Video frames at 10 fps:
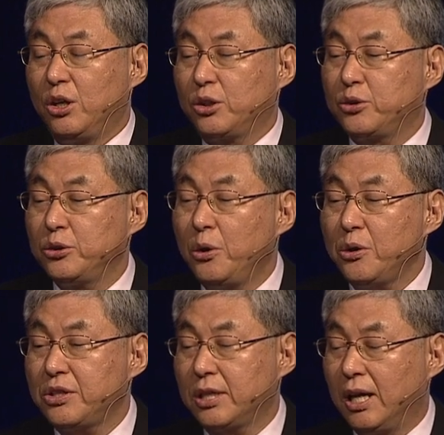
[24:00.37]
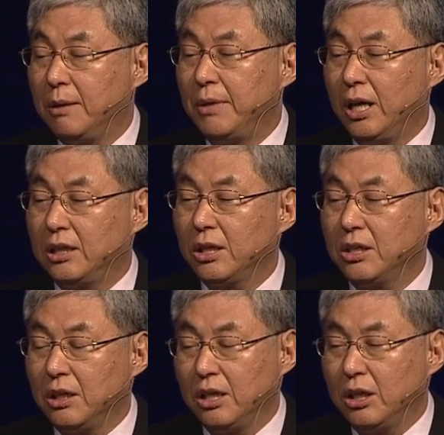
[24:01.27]
True North,
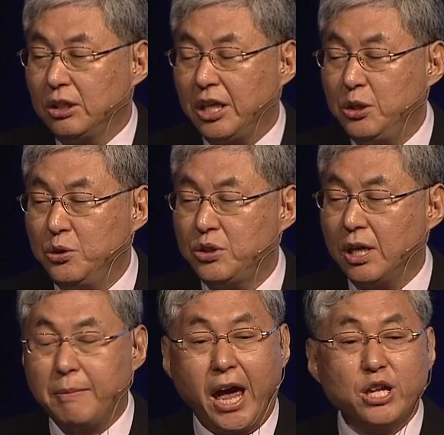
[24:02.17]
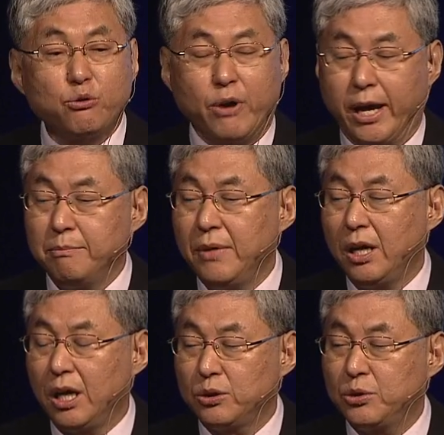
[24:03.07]
they use
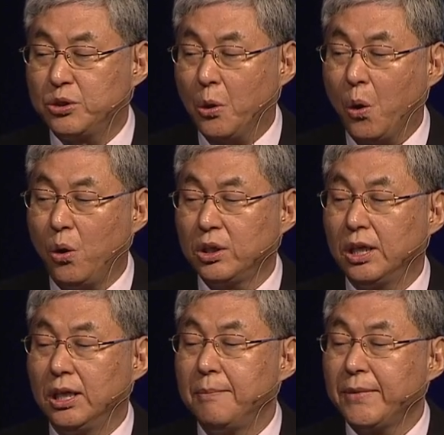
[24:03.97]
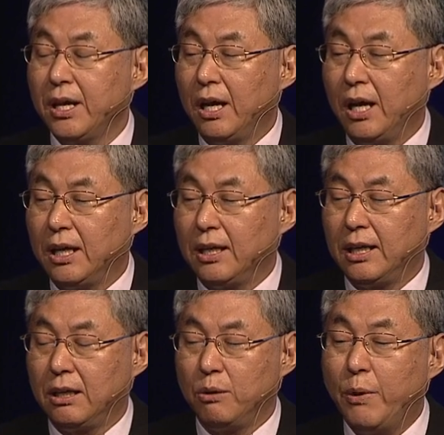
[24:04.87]
SRAM to store the
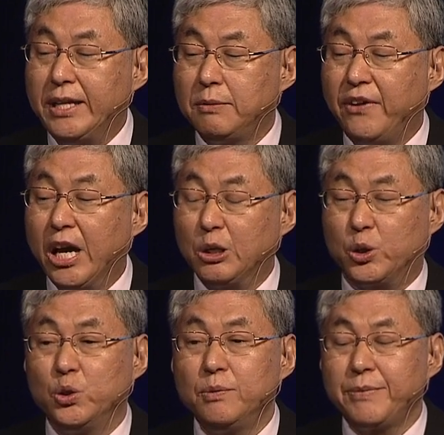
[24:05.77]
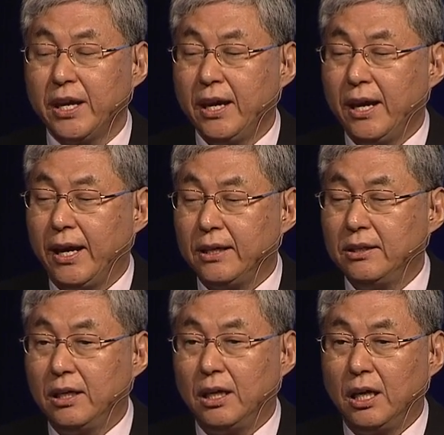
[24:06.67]
weight value, and
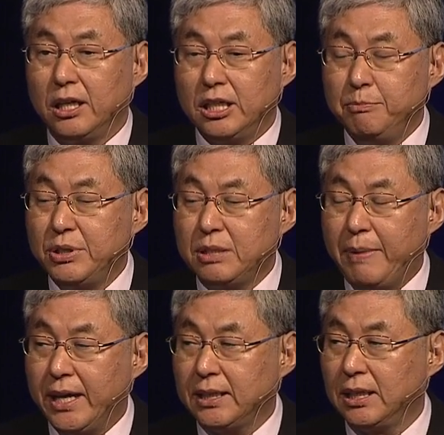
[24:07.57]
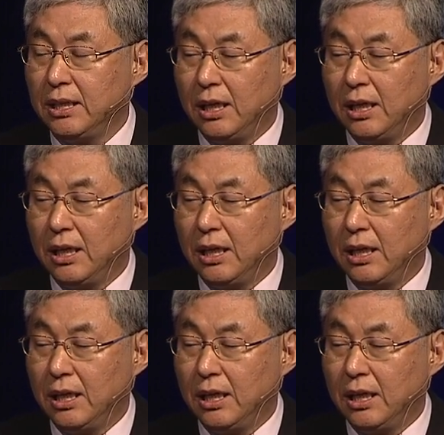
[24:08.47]
input spike